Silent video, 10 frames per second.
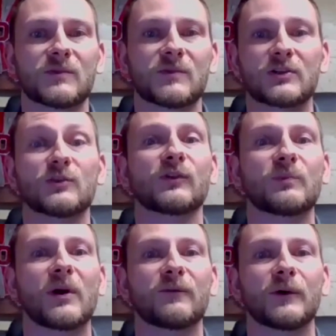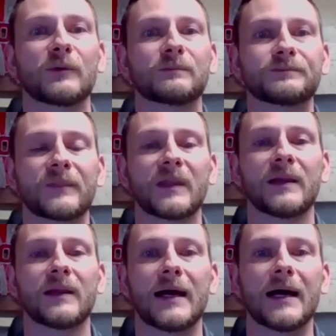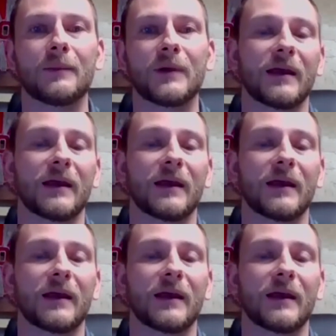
talk to a smartphone.